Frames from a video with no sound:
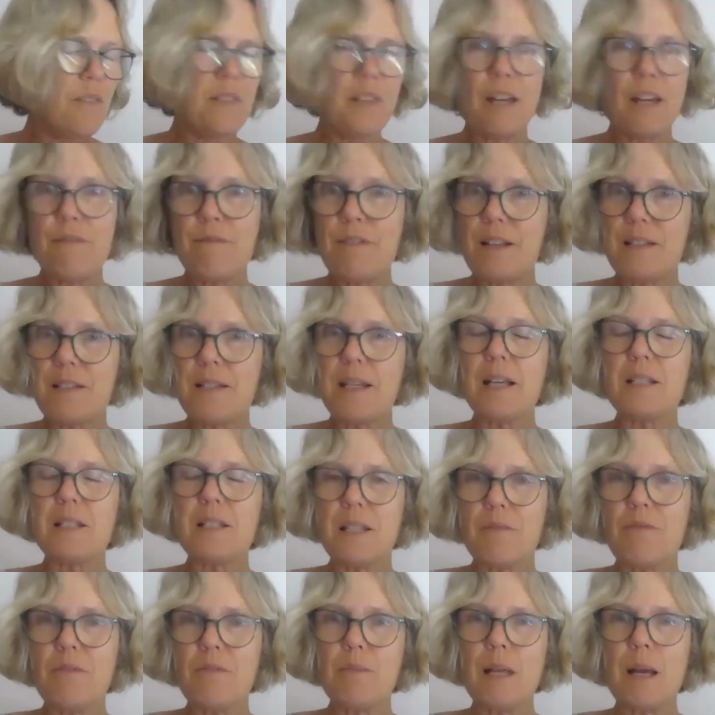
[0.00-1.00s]
they're
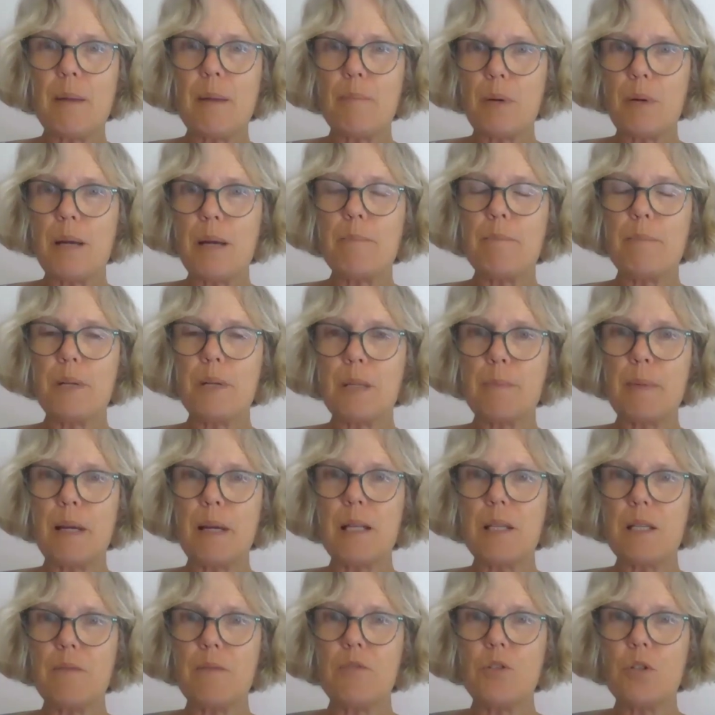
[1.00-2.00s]
fantastic from that
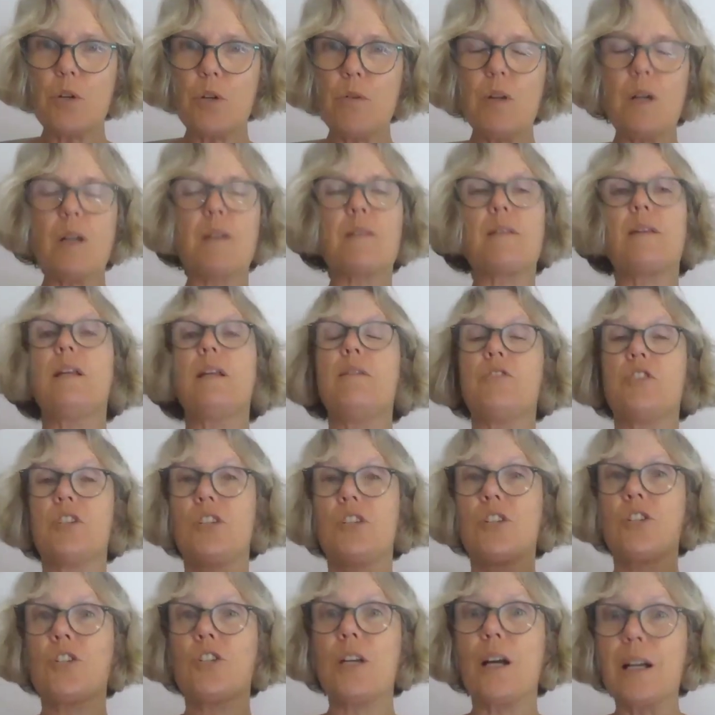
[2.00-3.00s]
perspective too, because you don't
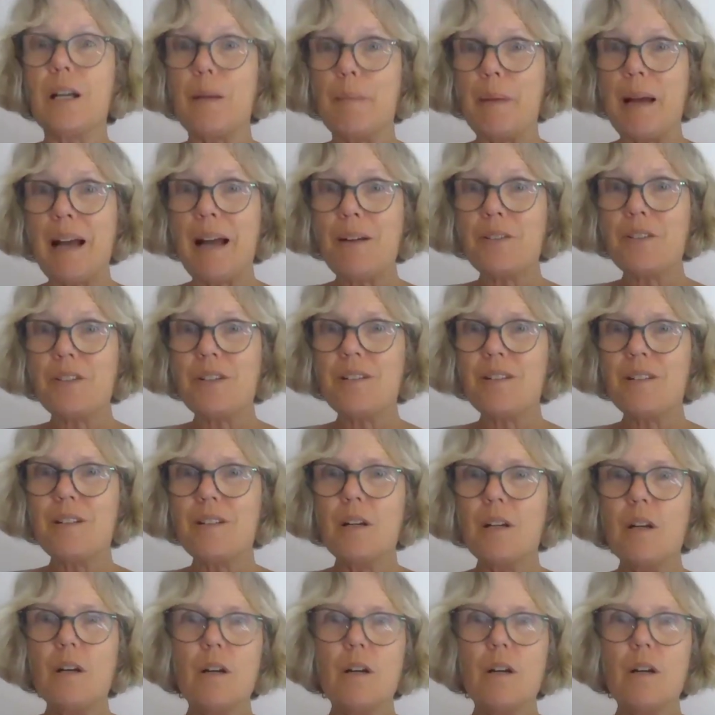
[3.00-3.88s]
just chuck them out.